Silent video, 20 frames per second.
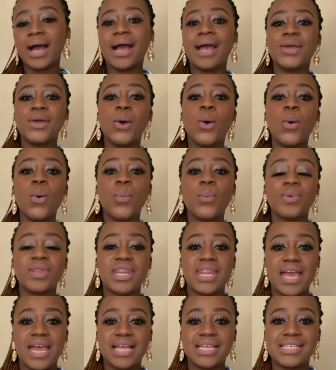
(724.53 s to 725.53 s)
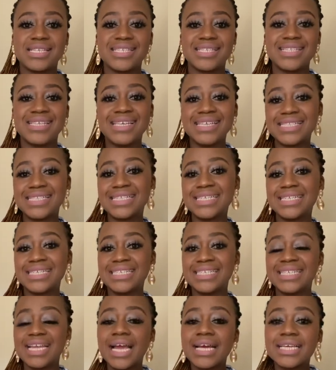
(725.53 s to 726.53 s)
I hope that these little
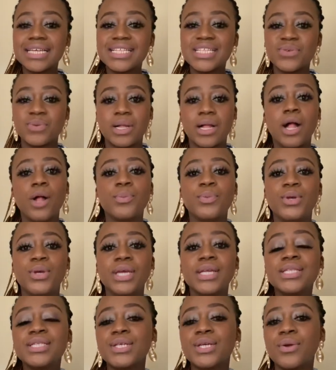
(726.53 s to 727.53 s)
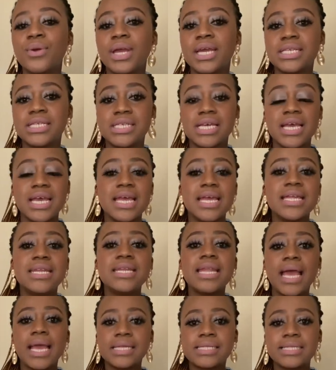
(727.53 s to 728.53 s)
nuggets will help you integrate
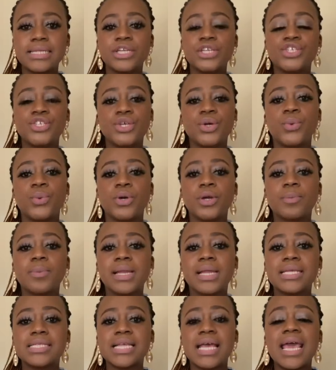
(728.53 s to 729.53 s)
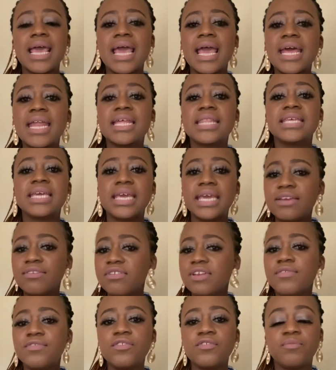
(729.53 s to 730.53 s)
nicely into your workplace. And I think even
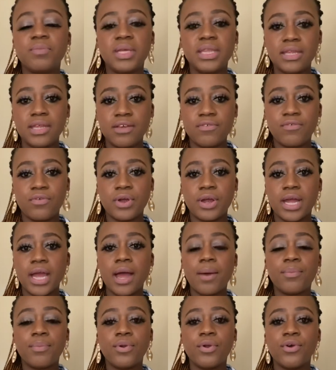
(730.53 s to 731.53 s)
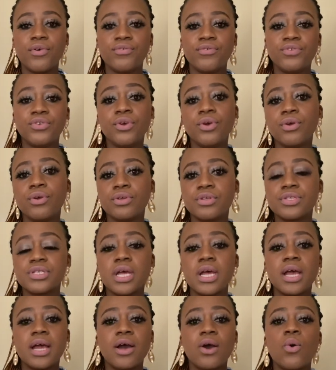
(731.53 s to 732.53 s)
if you've been there for a couple of years
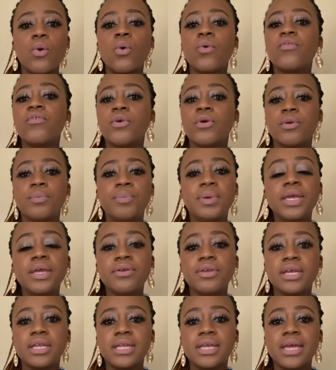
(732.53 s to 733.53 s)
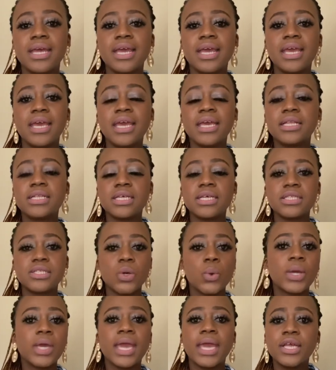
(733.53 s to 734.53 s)
or for a period, it's
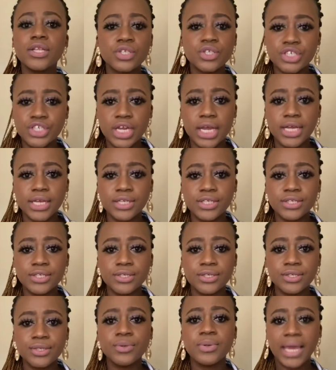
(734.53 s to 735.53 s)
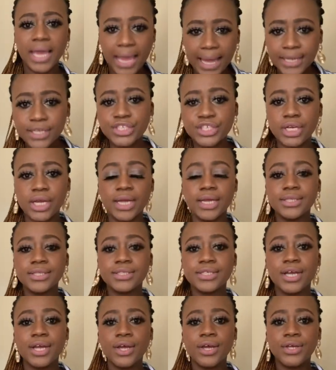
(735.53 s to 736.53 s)
okay to change. You can change.
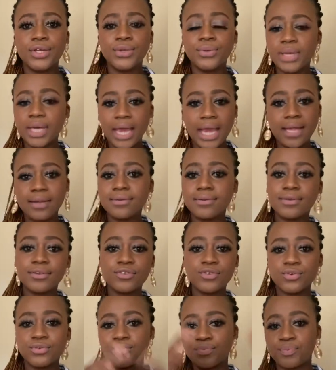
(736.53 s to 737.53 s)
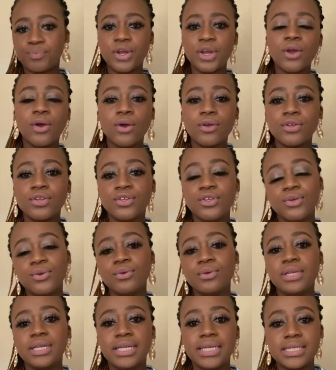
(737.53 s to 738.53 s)
You can sort of bring on a new
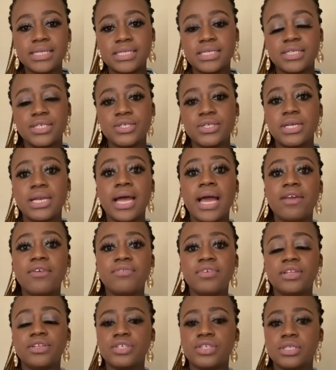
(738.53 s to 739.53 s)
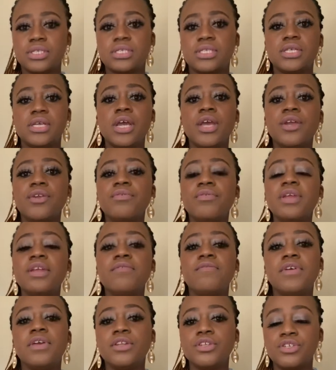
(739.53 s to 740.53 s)
lease to life and just
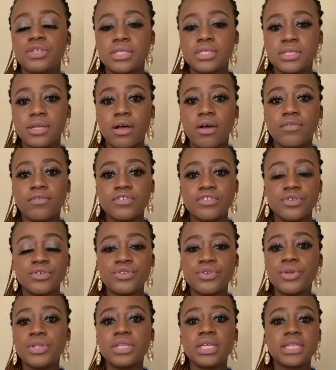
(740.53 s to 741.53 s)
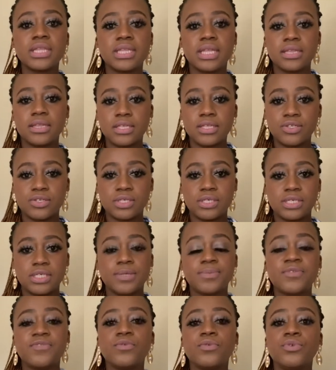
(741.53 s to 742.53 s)
reinvent yourself. So don't think that these are
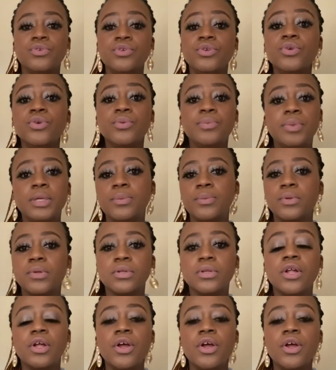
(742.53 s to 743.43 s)
tips for new people